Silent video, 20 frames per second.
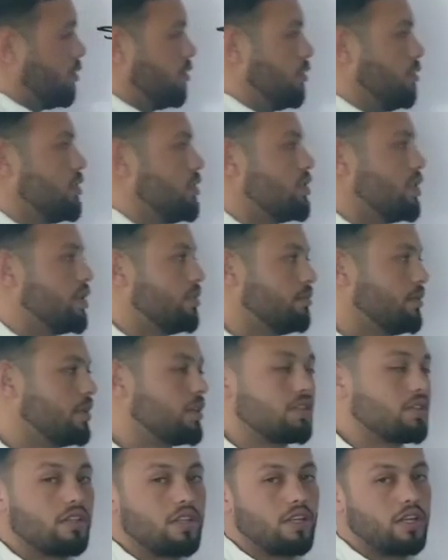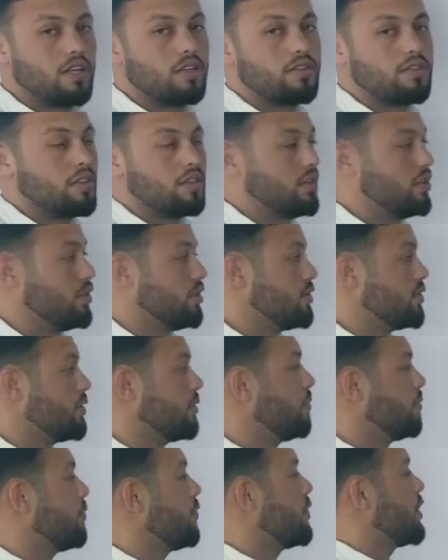which completes the sentence.
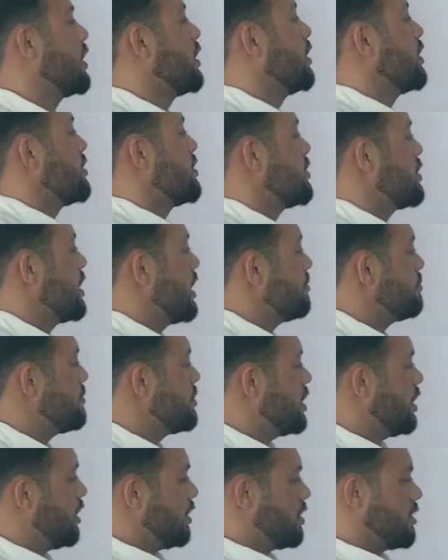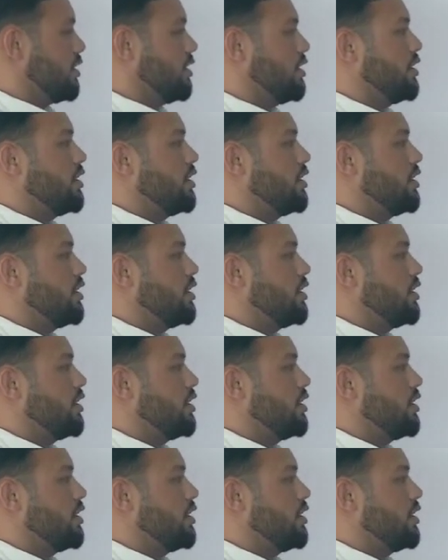Subject,